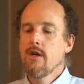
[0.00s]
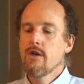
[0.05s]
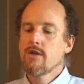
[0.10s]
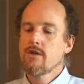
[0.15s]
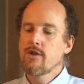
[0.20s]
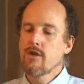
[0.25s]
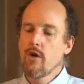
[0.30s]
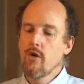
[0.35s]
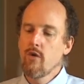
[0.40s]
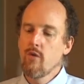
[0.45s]

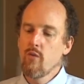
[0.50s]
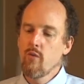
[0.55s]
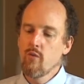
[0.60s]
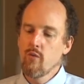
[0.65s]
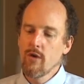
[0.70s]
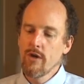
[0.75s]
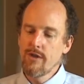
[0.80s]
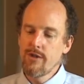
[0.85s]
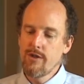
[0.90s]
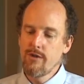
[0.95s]
So
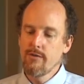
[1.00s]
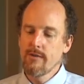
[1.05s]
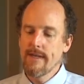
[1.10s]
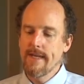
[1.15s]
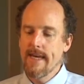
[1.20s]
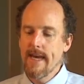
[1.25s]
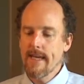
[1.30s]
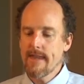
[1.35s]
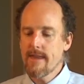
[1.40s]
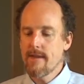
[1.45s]
once you
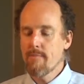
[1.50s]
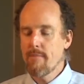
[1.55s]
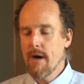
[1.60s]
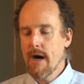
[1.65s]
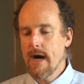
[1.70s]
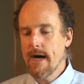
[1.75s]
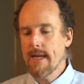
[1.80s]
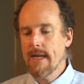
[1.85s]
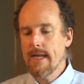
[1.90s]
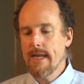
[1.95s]
get the
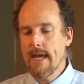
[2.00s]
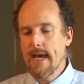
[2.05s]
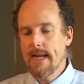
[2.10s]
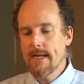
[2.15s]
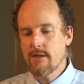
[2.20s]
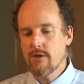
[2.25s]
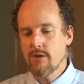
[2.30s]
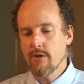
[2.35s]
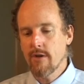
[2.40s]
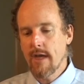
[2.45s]
body
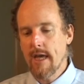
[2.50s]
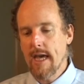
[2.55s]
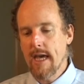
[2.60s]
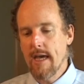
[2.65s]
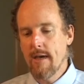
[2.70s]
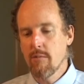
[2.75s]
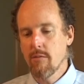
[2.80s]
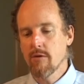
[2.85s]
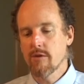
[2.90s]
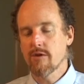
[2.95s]
naturally
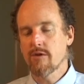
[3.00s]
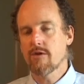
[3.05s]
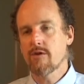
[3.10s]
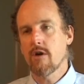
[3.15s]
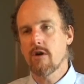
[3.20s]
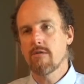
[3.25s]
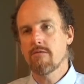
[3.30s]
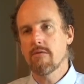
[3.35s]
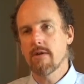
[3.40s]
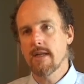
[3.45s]
able to
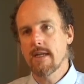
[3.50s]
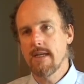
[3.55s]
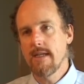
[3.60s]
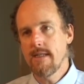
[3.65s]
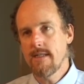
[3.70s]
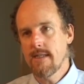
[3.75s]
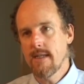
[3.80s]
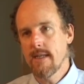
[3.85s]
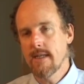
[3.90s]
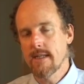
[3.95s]
start
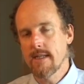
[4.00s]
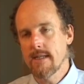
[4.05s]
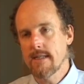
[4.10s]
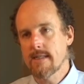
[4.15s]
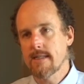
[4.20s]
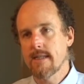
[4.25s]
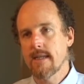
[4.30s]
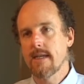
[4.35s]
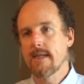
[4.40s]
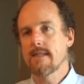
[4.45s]
releasing
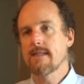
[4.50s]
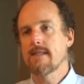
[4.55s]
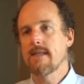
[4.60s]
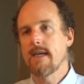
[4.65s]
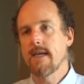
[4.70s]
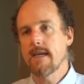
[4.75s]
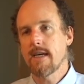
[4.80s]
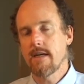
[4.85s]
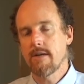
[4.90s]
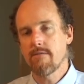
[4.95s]
these things,
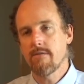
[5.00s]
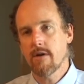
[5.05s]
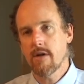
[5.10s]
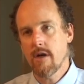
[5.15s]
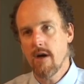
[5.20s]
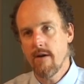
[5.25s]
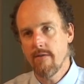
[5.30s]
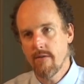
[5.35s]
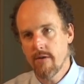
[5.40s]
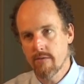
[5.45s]
it can
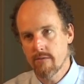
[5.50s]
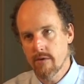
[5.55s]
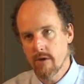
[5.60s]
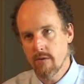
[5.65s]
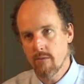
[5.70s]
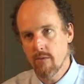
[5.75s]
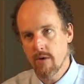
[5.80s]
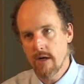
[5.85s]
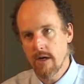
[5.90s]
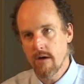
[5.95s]
recover
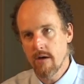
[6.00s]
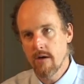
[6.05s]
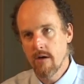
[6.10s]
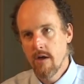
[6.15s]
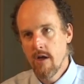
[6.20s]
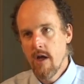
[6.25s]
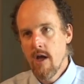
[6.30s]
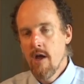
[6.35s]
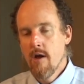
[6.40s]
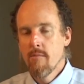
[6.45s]
real well.
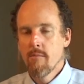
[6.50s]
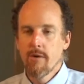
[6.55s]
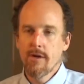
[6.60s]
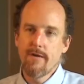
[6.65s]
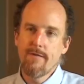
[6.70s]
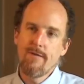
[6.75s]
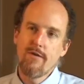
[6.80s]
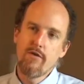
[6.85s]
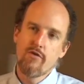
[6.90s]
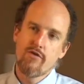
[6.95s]
But
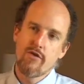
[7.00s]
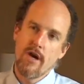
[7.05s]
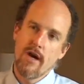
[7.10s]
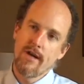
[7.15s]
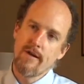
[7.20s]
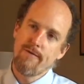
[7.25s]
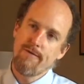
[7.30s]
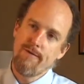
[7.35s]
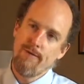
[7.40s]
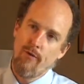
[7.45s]
if you
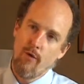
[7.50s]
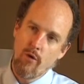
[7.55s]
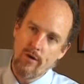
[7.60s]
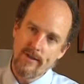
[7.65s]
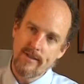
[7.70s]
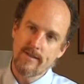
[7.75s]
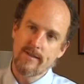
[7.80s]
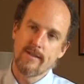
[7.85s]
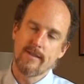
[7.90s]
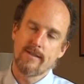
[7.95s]
try to
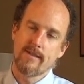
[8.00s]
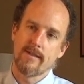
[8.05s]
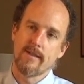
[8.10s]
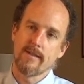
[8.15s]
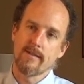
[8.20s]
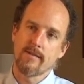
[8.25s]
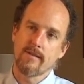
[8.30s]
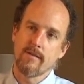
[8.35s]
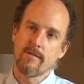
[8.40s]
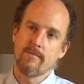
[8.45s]
force the
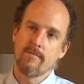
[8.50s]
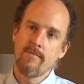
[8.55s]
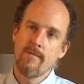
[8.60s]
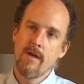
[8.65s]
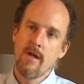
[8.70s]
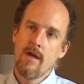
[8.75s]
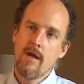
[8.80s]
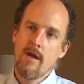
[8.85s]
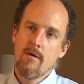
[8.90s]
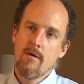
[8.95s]
system
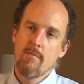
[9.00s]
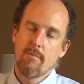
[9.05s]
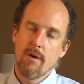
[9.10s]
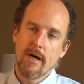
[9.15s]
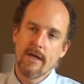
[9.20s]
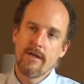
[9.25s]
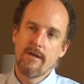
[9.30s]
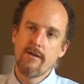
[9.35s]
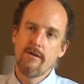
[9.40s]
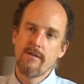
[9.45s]

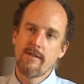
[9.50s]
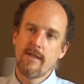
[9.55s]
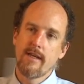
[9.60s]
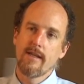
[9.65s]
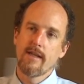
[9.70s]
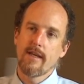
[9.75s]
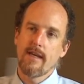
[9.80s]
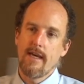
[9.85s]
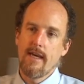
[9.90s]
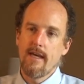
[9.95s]
by
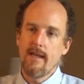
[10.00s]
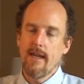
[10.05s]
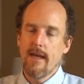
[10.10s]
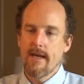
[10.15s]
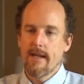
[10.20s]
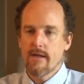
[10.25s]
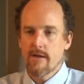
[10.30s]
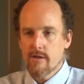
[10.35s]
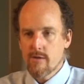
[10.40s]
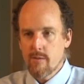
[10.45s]
using the
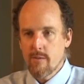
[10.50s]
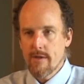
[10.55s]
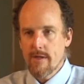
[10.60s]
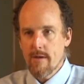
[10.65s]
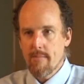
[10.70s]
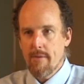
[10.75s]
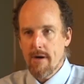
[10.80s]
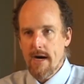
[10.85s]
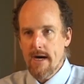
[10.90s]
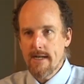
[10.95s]
chelators when
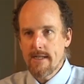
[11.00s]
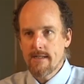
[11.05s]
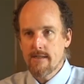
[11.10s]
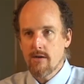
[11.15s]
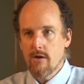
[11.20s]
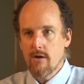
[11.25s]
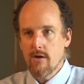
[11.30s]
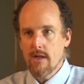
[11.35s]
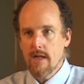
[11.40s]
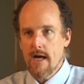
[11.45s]
the body's
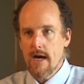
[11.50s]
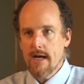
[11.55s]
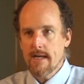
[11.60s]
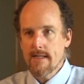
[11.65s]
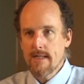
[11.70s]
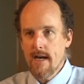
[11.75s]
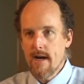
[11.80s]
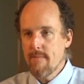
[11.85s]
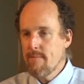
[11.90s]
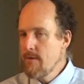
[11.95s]
all
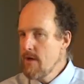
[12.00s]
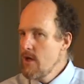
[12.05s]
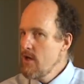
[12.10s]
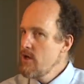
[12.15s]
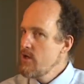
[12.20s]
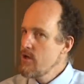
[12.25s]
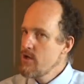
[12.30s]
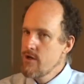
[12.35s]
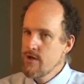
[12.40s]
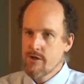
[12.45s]
locked up,
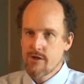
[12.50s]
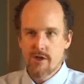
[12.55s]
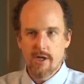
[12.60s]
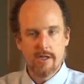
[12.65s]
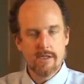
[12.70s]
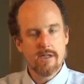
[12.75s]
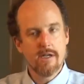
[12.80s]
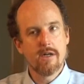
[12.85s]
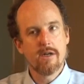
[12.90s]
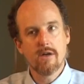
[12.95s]
you're
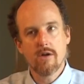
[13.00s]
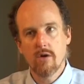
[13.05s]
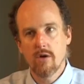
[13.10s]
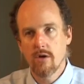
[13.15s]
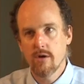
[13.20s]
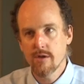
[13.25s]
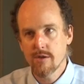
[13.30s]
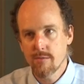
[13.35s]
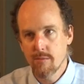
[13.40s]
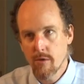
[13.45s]
just going to
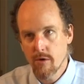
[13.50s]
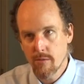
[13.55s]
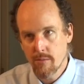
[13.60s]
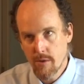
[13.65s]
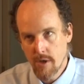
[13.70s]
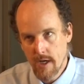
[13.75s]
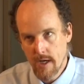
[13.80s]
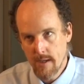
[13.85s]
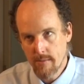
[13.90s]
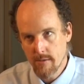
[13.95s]
cause more
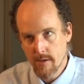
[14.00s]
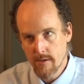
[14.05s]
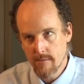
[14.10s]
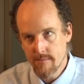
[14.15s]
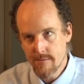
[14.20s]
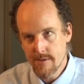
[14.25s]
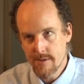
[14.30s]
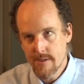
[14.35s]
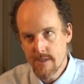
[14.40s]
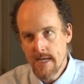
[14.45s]

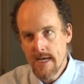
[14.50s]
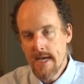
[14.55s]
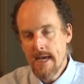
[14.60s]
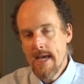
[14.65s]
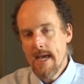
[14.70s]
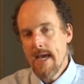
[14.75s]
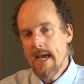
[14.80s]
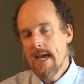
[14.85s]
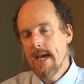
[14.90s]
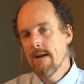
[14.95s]
problems.
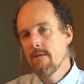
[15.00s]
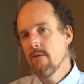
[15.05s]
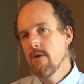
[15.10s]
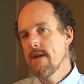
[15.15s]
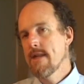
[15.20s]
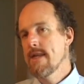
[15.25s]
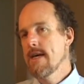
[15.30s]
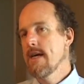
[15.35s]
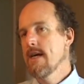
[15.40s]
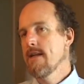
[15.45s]
And
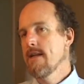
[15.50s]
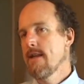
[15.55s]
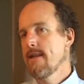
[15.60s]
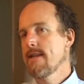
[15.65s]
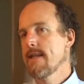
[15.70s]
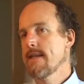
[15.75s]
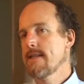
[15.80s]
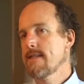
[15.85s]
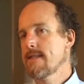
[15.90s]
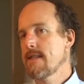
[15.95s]
one of the other
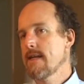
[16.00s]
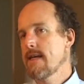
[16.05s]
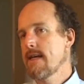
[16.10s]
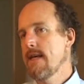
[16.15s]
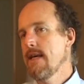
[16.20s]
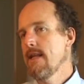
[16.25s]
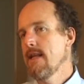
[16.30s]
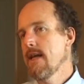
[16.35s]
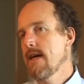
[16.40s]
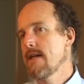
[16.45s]
things the
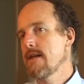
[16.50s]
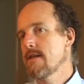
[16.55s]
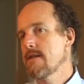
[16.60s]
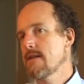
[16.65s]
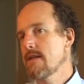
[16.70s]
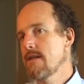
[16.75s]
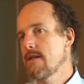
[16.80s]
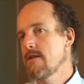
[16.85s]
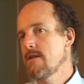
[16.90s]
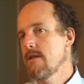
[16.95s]

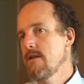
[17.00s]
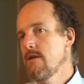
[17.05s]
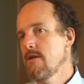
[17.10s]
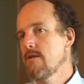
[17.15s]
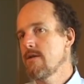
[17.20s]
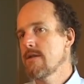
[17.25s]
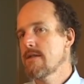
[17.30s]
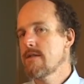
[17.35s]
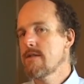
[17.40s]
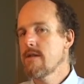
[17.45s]
chelators can
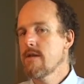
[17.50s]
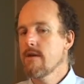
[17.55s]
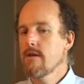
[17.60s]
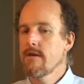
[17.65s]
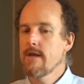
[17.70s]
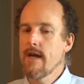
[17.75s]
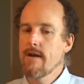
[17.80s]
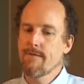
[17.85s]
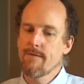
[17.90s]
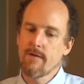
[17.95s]
do is
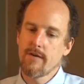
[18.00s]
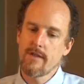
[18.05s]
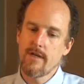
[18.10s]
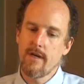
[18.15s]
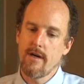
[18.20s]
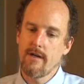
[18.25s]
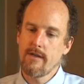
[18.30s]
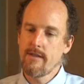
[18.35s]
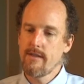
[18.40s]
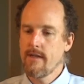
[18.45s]
they're
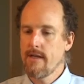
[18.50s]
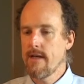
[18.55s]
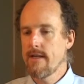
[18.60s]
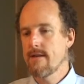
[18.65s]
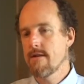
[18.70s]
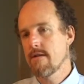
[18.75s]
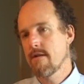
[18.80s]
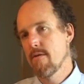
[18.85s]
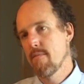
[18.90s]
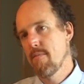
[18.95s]
nephrotoxic
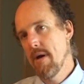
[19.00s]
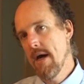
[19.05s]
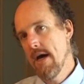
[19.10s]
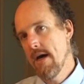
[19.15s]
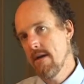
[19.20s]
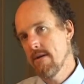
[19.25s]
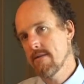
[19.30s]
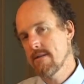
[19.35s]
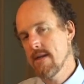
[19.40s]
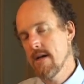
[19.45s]
and they're
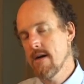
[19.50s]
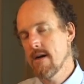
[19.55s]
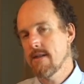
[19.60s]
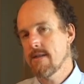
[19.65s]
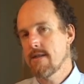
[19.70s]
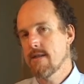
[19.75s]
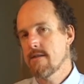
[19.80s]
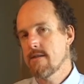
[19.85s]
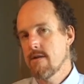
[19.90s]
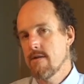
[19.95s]

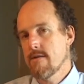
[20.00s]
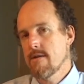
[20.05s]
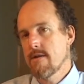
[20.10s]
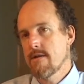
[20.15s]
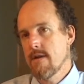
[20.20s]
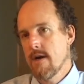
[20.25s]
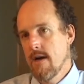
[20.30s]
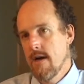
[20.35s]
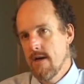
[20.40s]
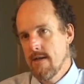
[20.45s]
hepatotoxic. So they're
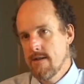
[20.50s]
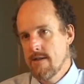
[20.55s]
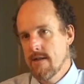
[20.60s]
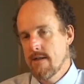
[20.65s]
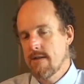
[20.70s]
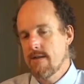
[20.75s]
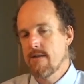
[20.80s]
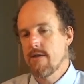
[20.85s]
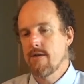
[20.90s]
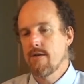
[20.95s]

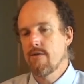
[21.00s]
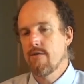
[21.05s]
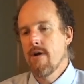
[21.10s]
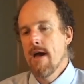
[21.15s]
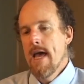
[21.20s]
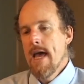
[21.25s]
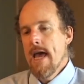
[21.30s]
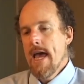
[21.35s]
toxic to you